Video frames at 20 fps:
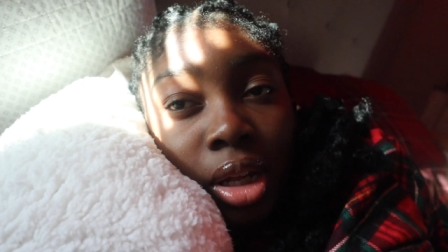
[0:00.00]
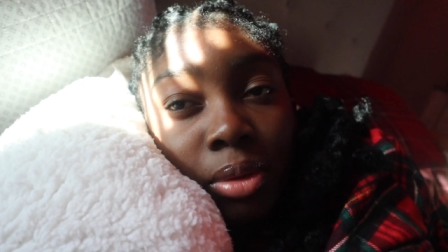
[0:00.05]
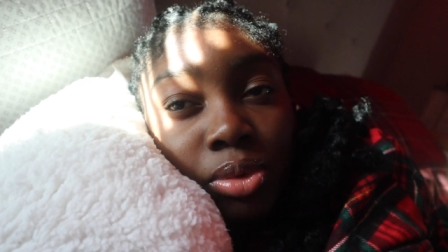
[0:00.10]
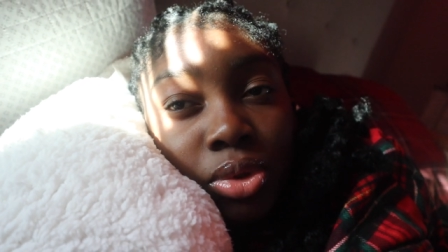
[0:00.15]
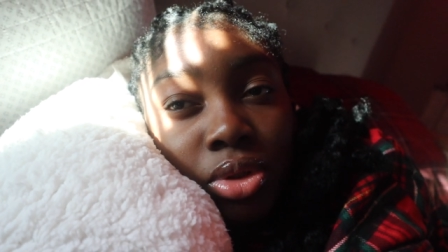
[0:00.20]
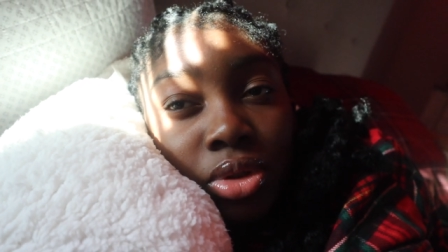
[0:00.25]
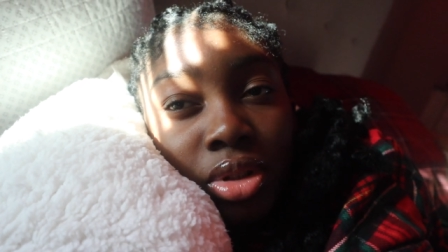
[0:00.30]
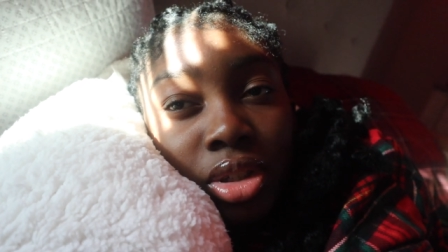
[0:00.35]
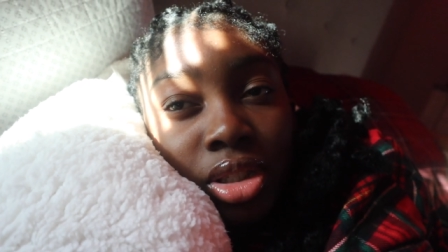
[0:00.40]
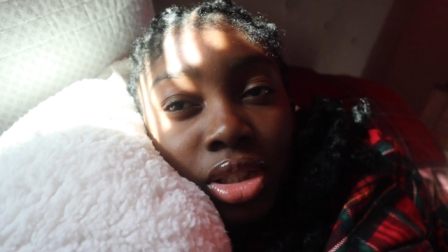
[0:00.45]
I'm
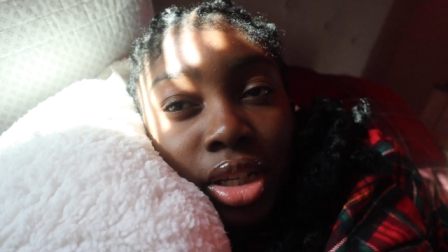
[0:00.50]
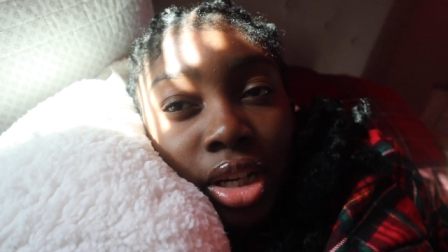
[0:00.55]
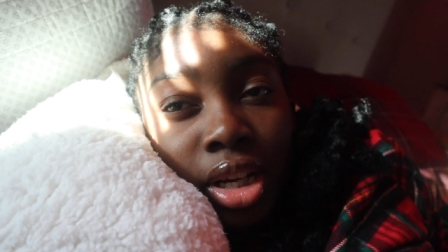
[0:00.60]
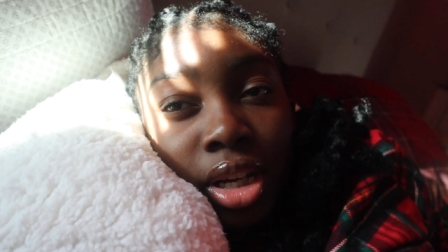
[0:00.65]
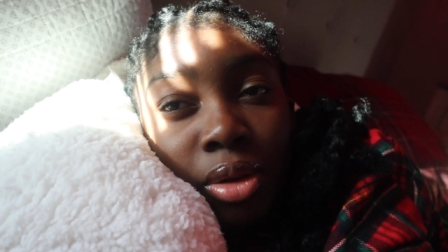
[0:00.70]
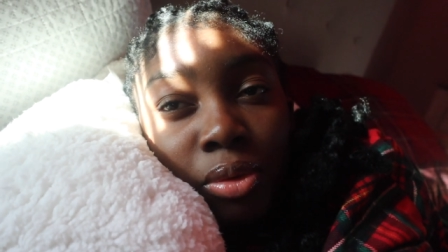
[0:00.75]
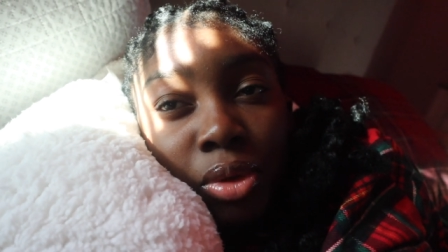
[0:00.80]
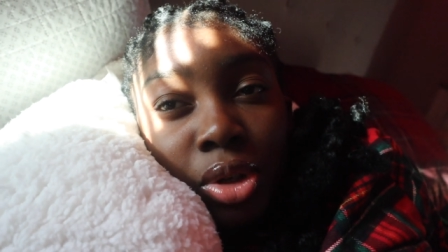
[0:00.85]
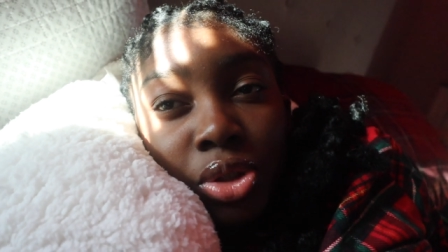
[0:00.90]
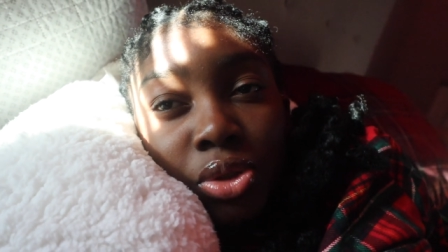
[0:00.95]
still
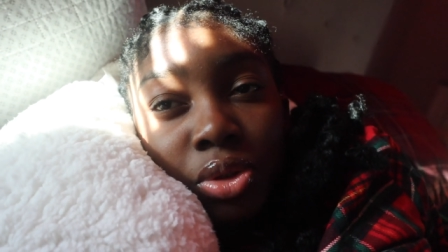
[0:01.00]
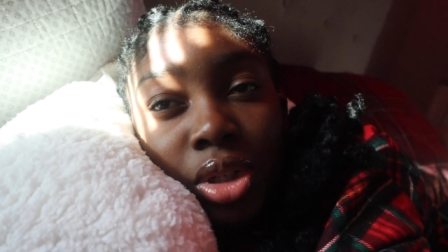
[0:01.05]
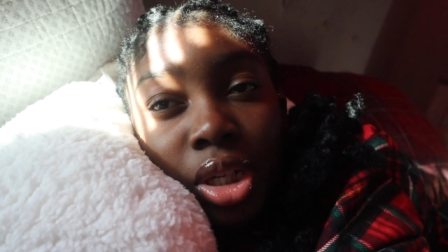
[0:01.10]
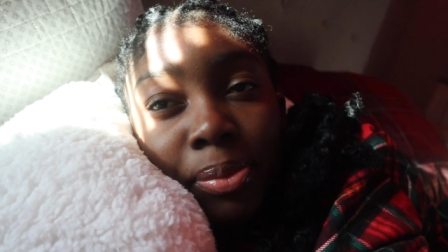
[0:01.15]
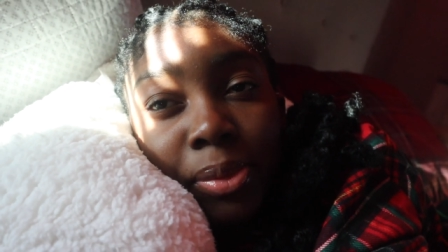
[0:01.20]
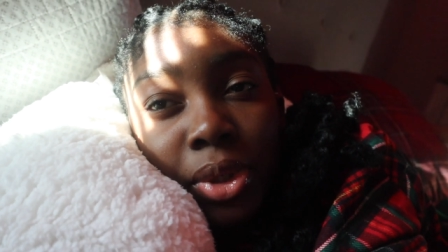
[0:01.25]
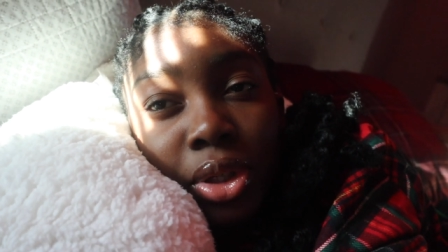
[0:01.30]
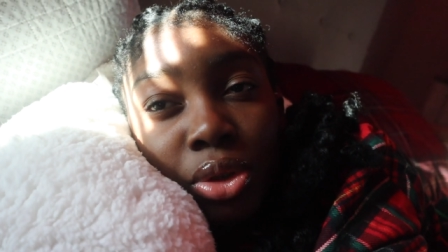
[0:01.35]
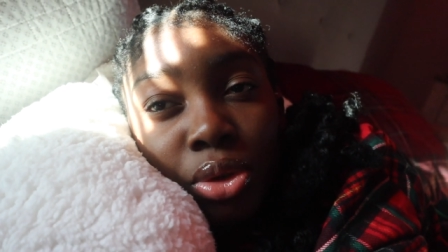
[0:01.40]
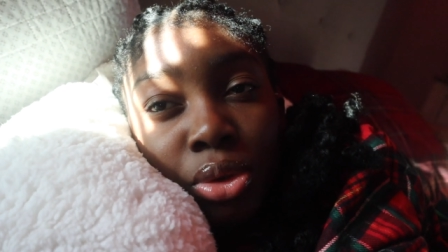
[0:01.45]
deciding which one
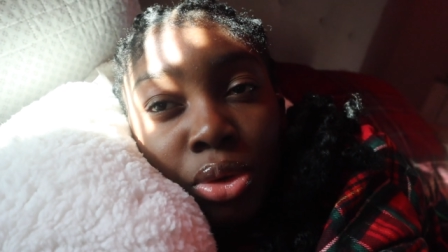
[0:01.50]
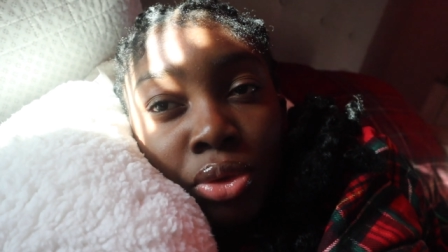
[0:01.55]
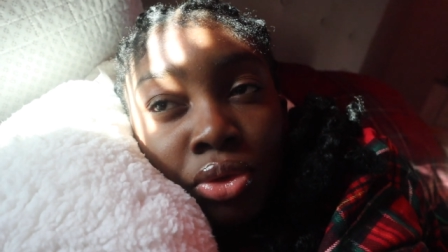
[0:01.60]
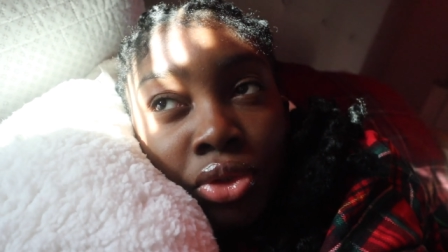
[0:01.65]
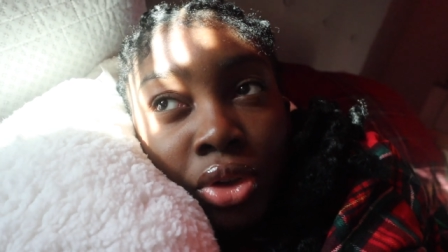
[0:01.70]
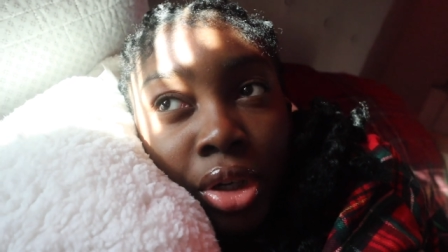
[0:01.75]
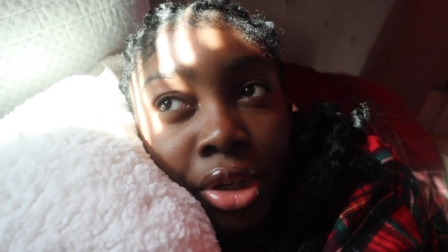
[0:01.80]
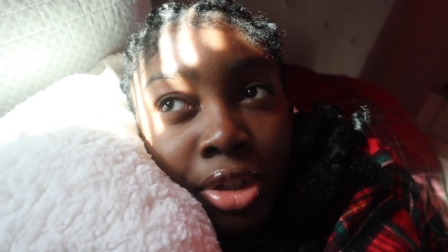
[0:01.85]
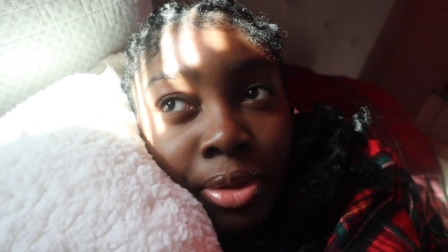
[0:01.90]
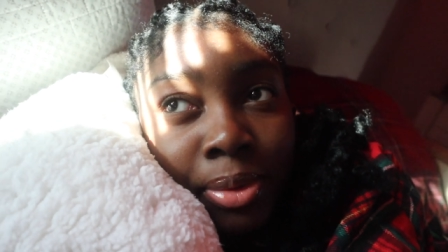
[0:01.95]
I'm going to do
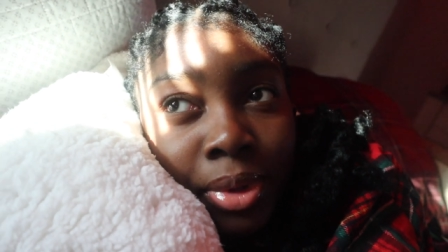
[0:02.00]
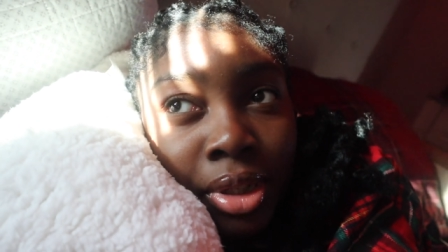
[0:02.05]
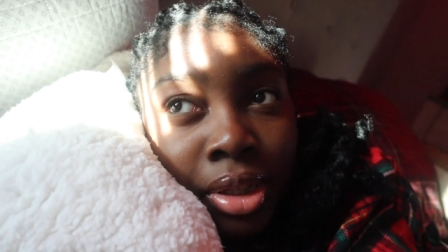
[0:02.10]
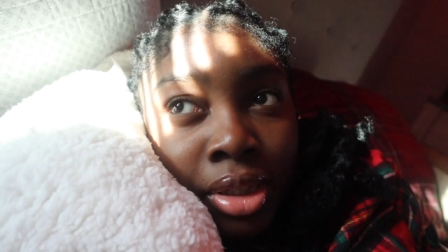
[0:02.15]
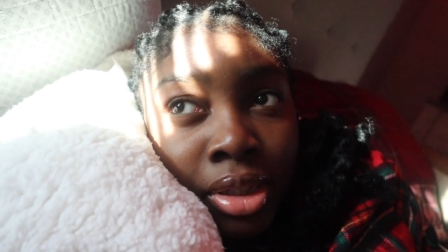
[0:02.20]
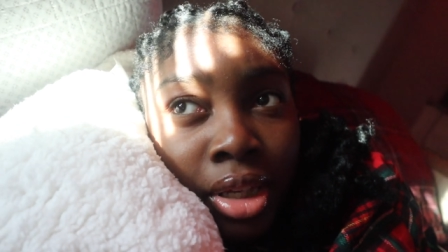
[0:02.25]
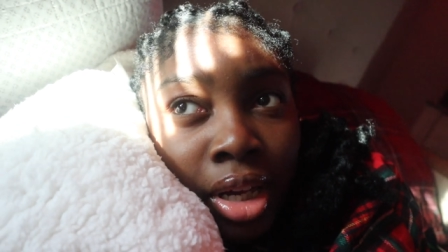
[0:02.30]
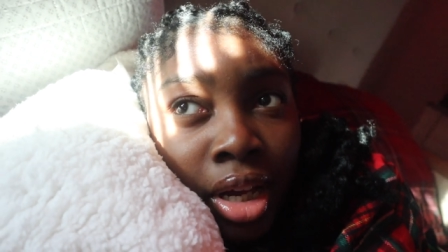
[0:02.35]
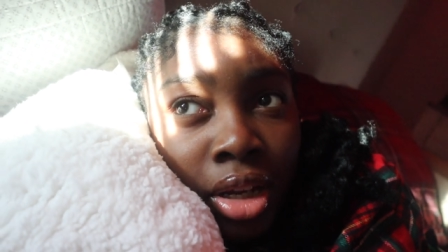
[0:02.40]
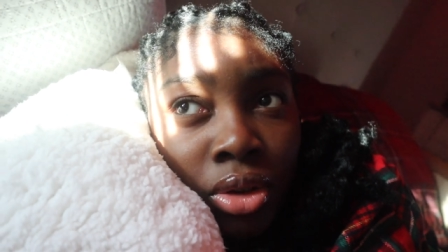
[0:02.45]
first
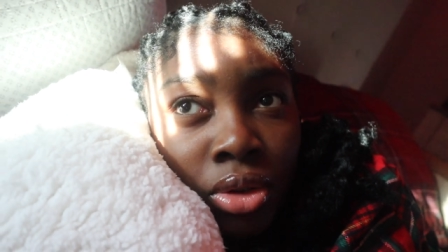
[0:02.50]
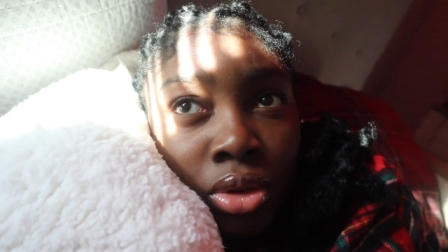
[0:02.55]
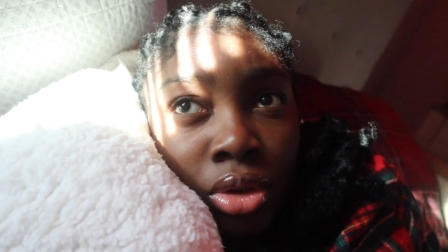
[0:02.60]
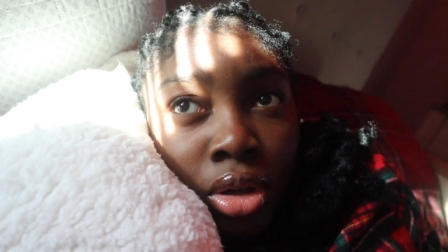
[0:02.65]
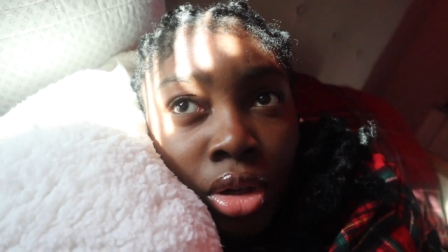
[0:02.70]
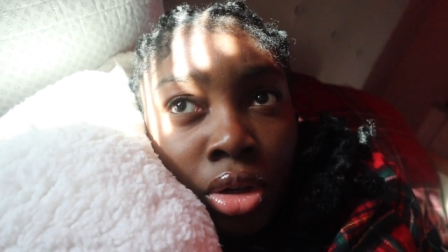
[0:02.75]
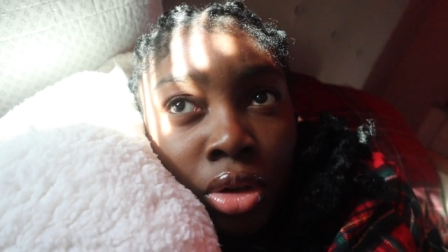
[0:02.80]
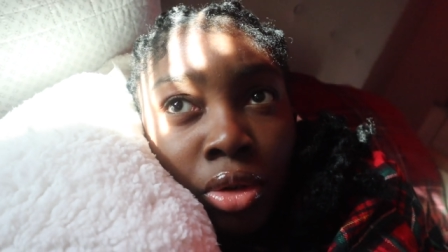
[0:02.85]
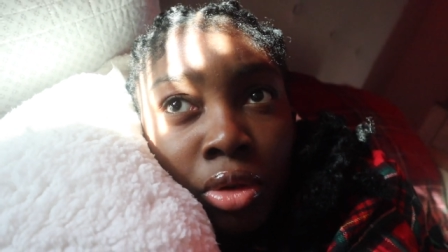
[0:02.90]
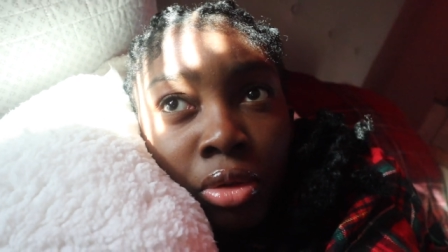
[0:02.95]
because I don't
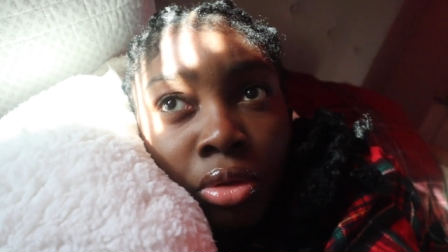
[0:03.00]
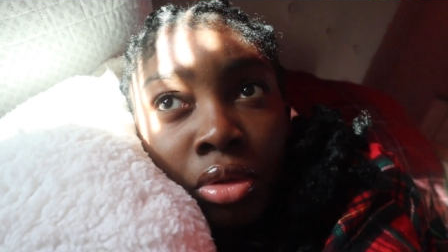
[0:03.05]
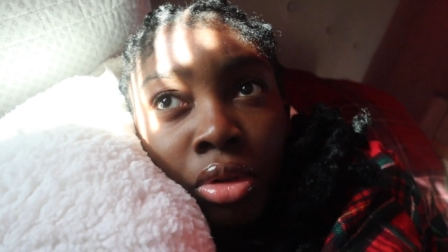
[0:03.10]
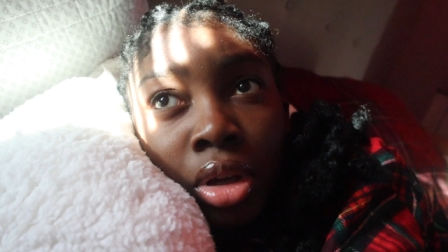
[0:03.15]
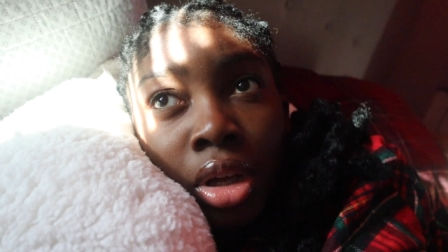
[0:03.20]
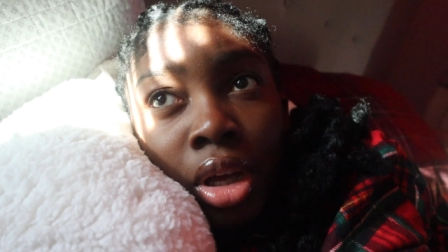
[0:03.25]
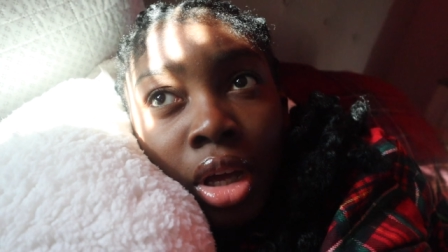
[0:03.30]
know.